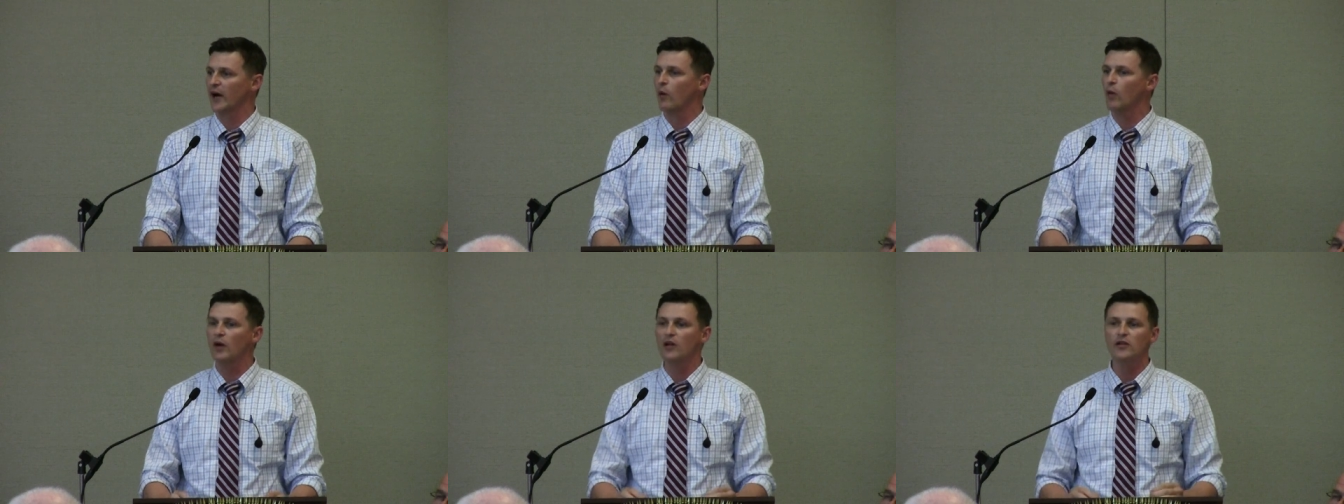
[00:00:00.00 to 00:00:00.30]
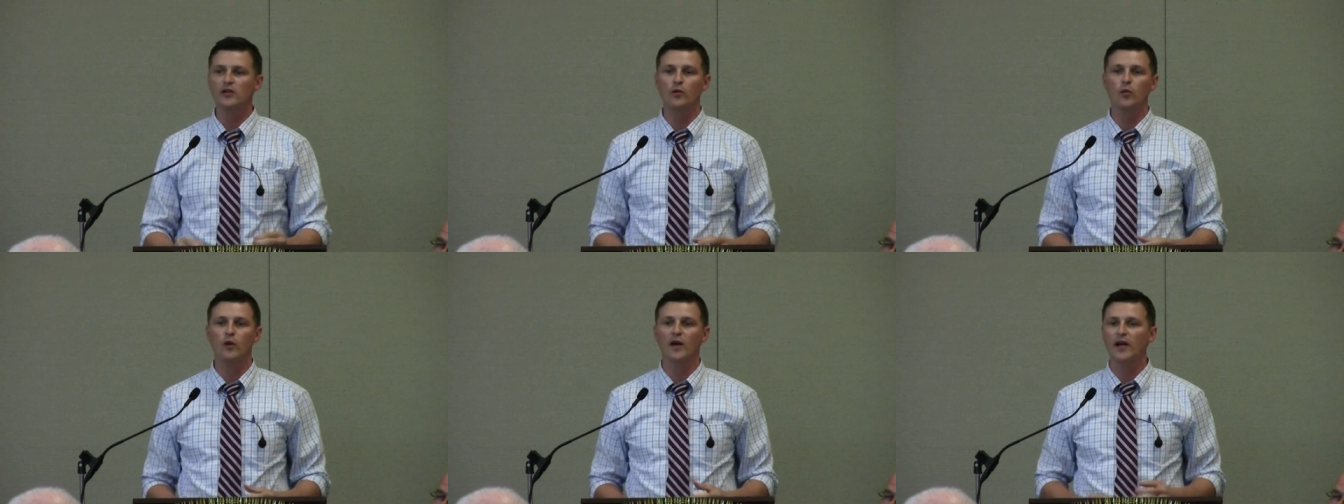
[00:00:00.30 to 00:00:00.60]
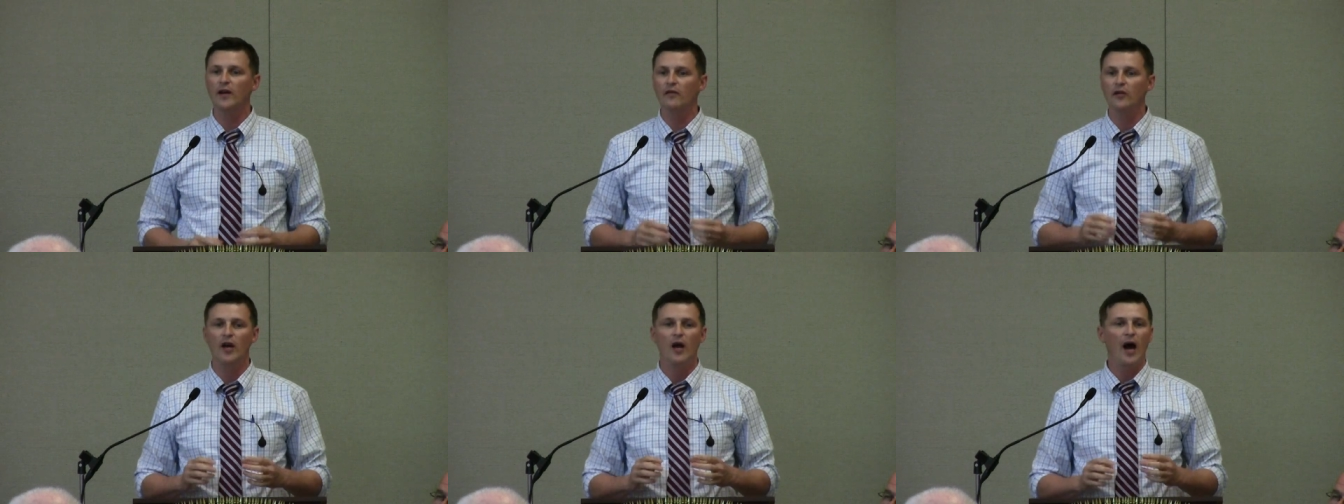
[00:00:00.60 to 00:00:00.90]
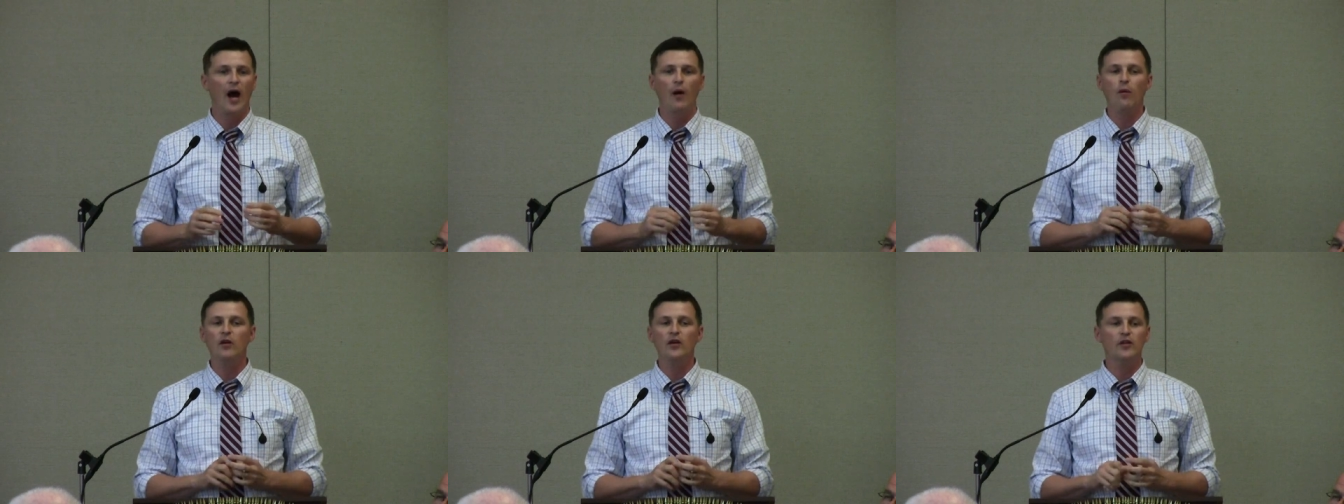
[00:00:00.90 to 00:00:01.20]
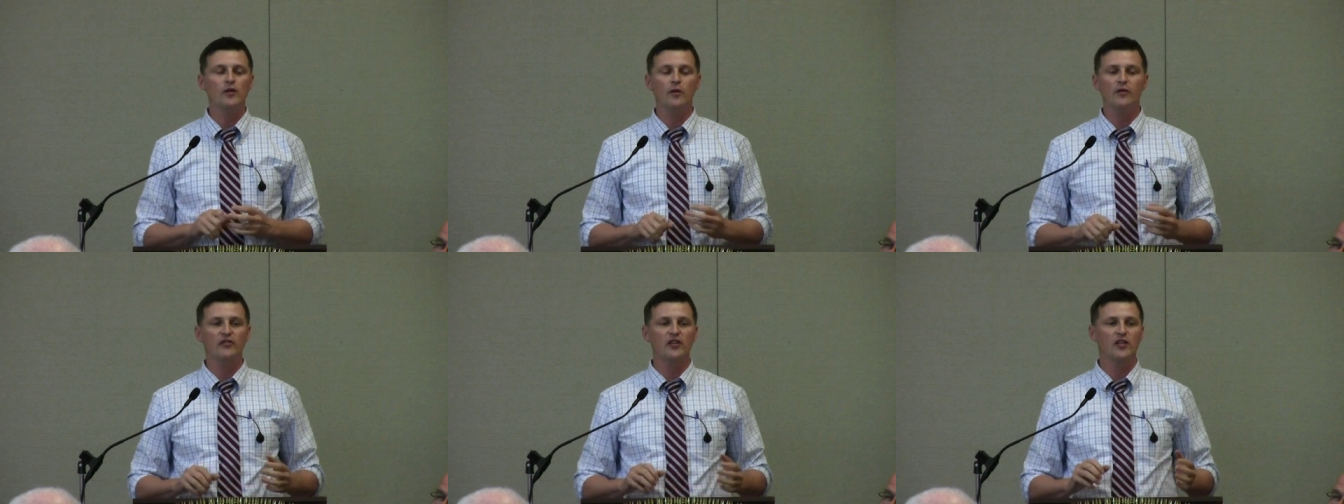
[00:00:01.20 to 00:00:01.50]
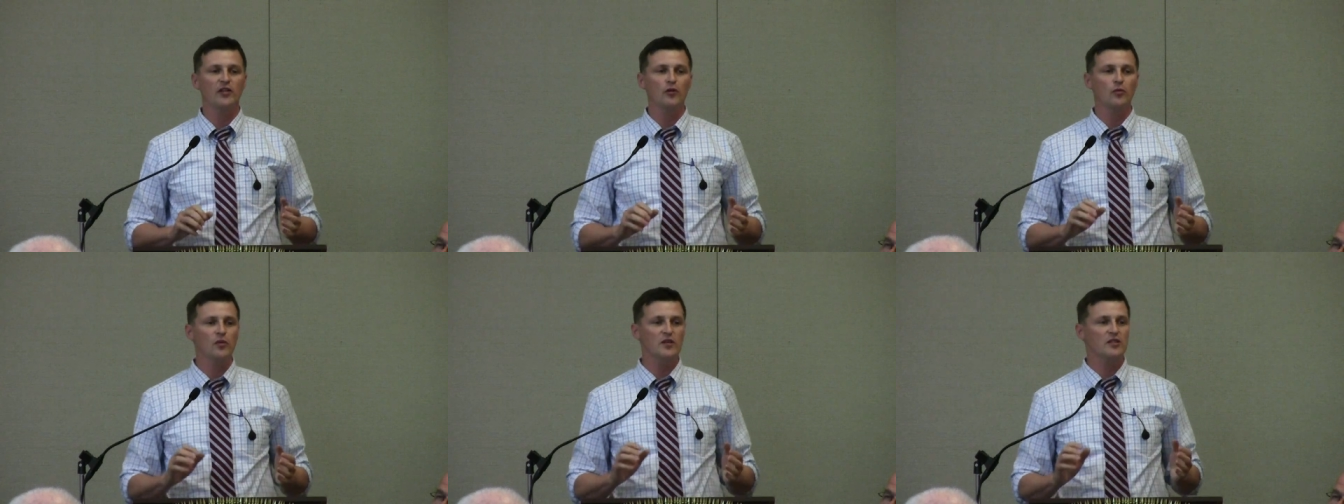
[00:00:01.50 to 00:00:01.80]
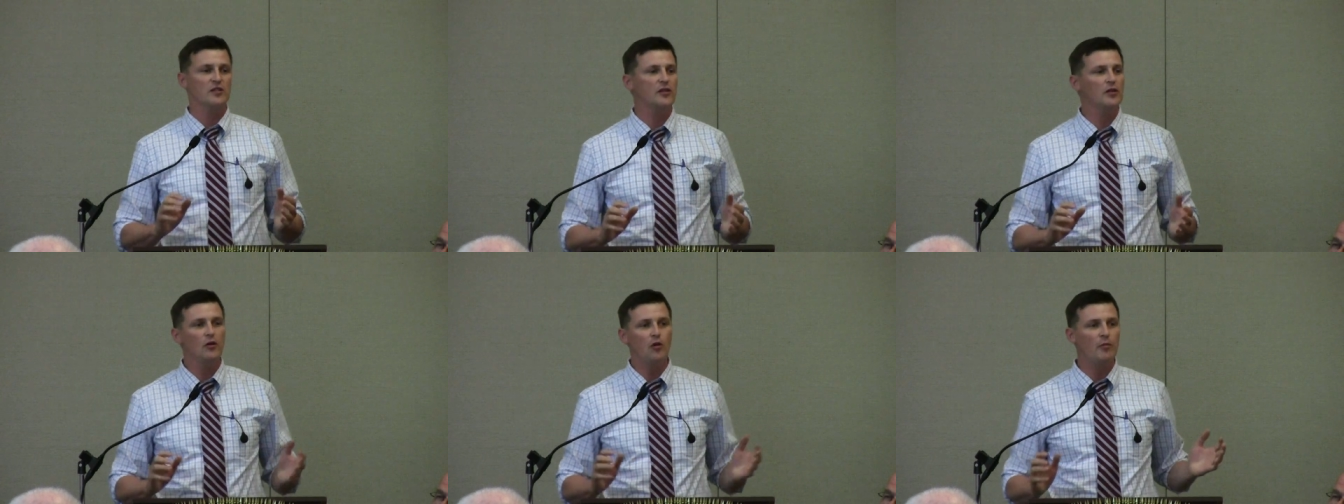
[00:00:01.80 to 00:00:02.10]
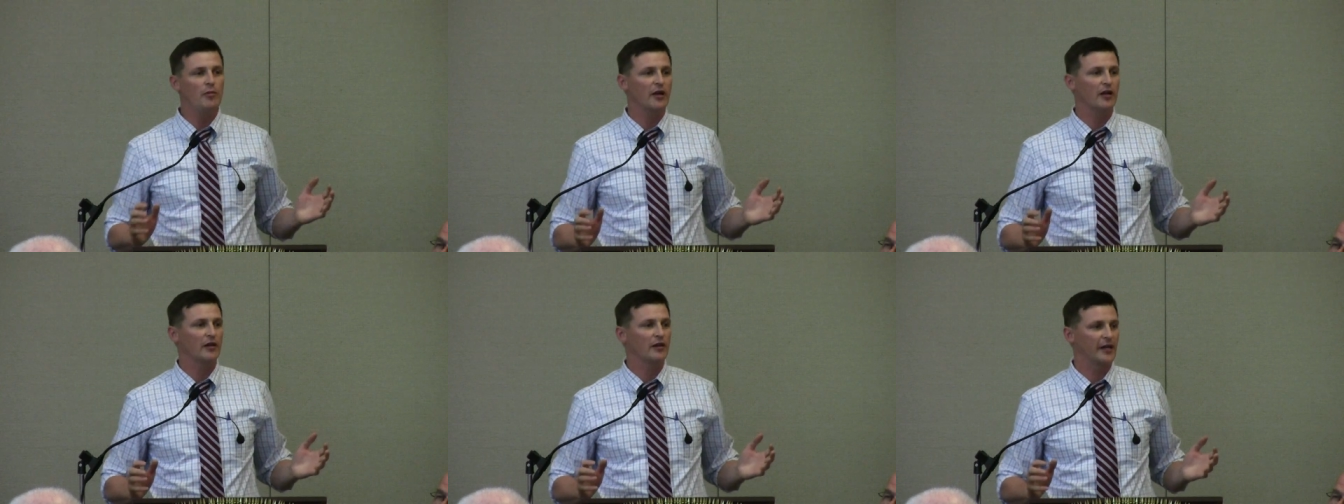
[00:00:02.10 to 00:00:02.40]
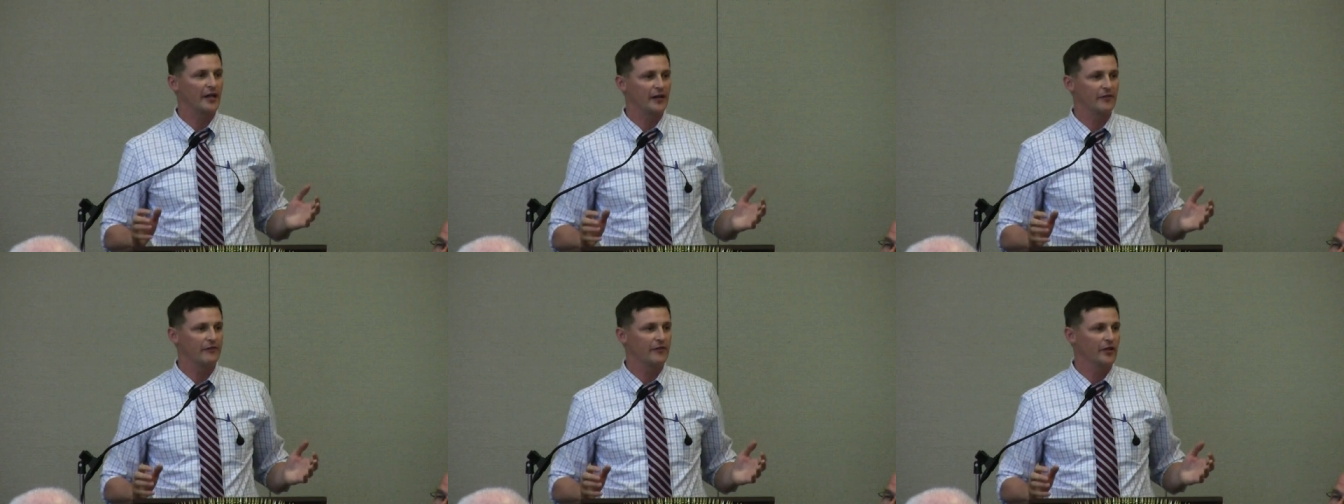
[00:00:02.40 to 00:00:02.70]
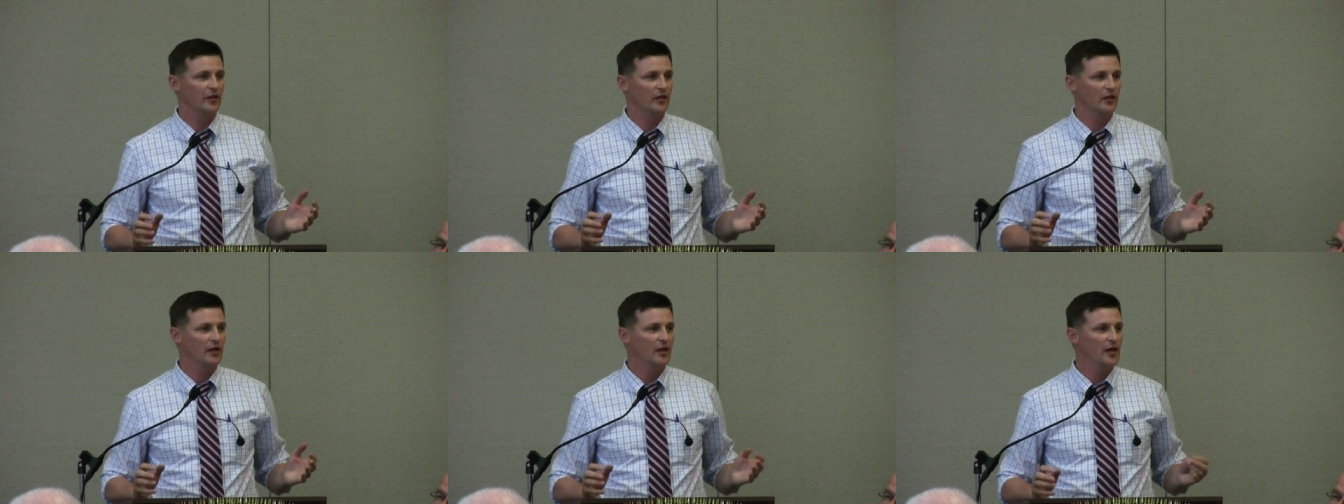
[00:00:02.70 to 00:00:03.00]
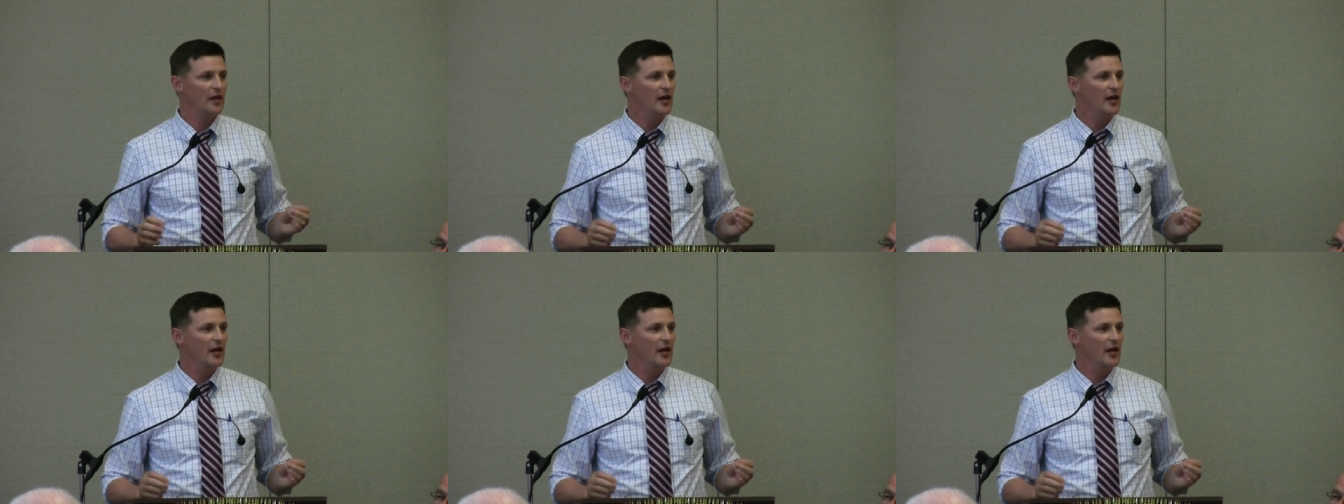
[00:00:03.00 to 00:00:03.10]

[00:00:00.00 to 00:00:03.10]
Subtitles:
I wanted to know everything there was to know about a landfill.